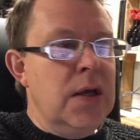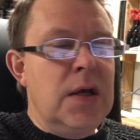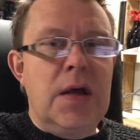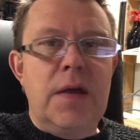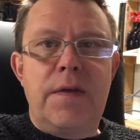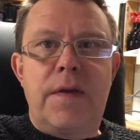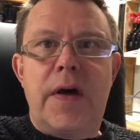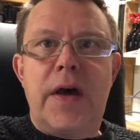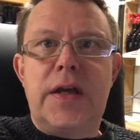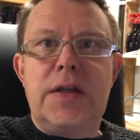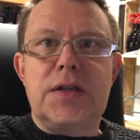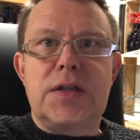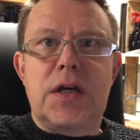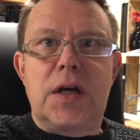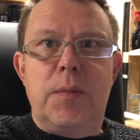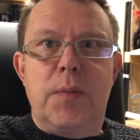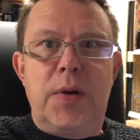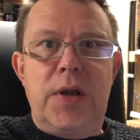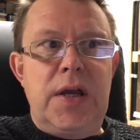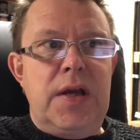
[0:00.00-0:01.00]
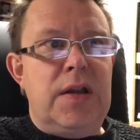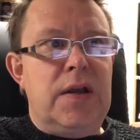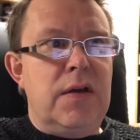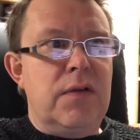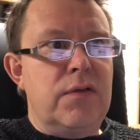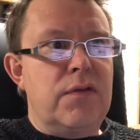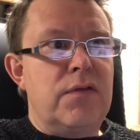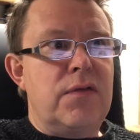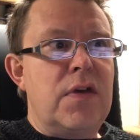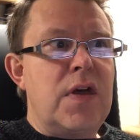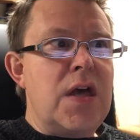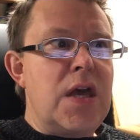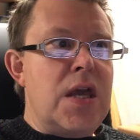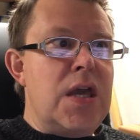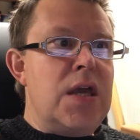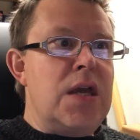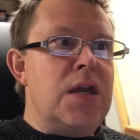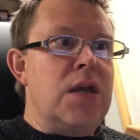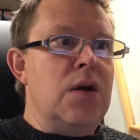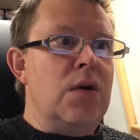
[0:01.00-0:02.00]
the Haynes Company. Now,
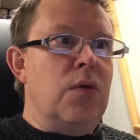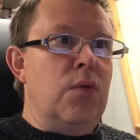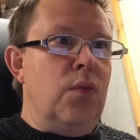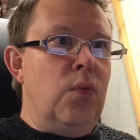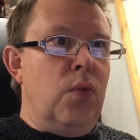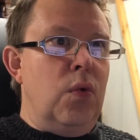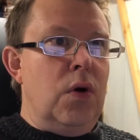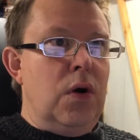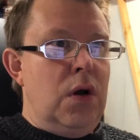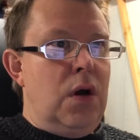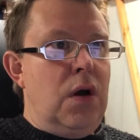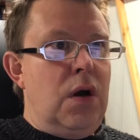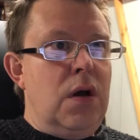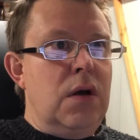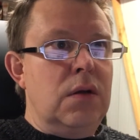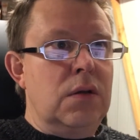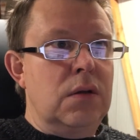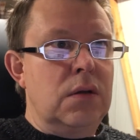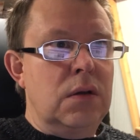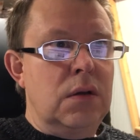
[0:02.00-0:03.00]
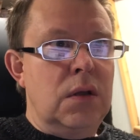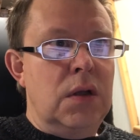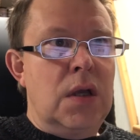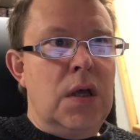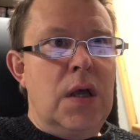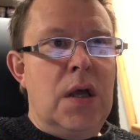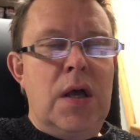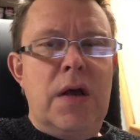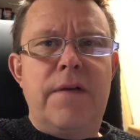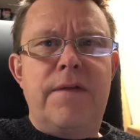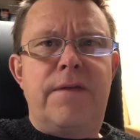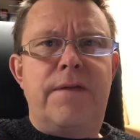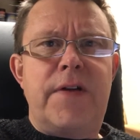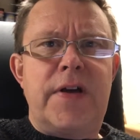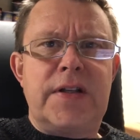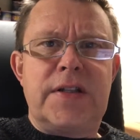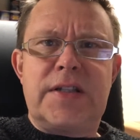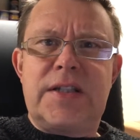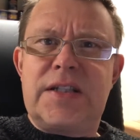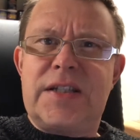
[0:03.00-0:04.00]
they were
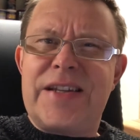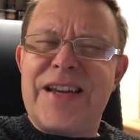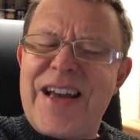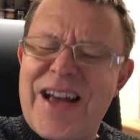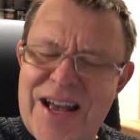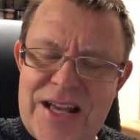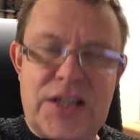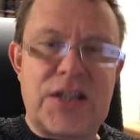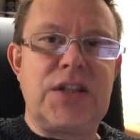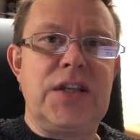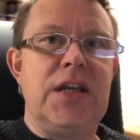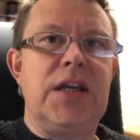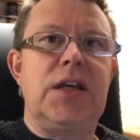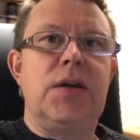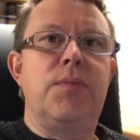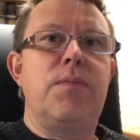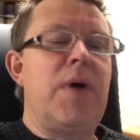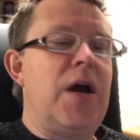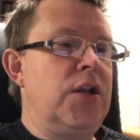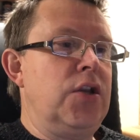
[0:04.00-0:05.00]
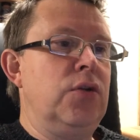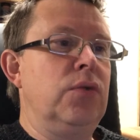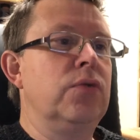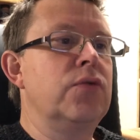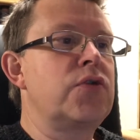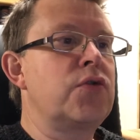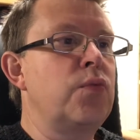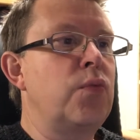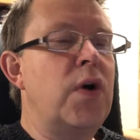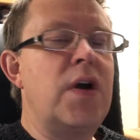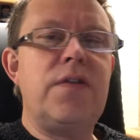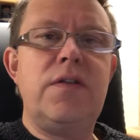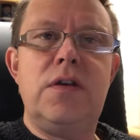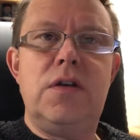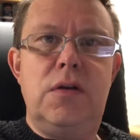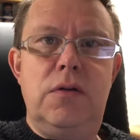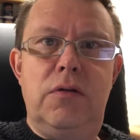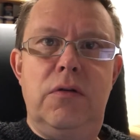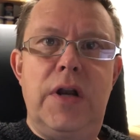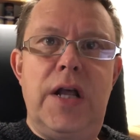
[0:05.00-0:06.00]
fantastic manuals. Whether
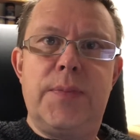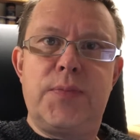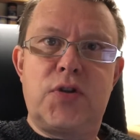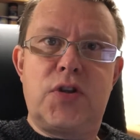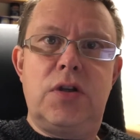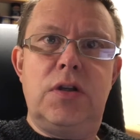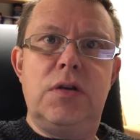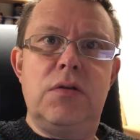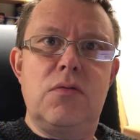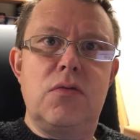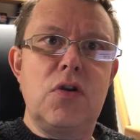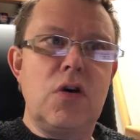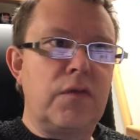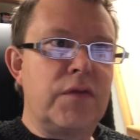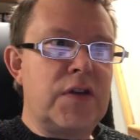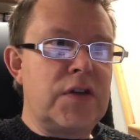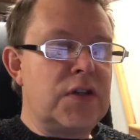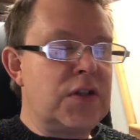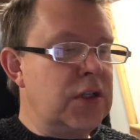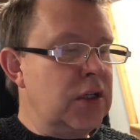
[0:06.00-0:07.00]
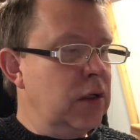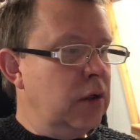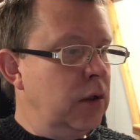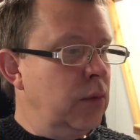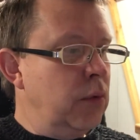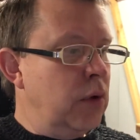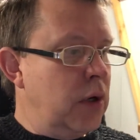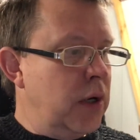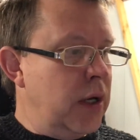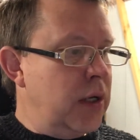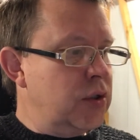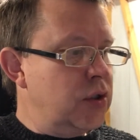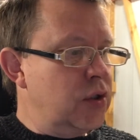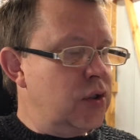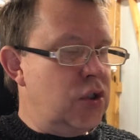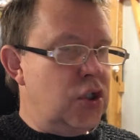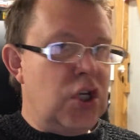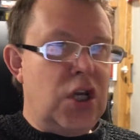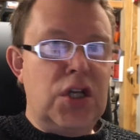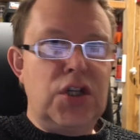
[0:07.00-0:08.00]
you're an absolute novice DIYer, just
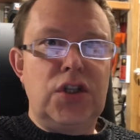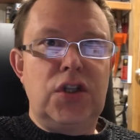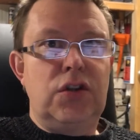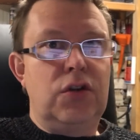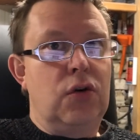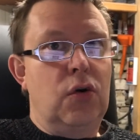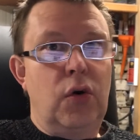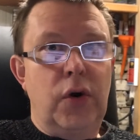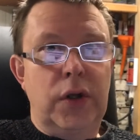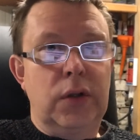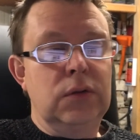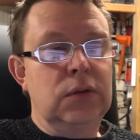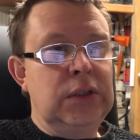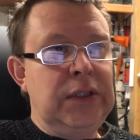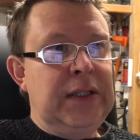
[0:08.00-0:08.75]
changing the oil,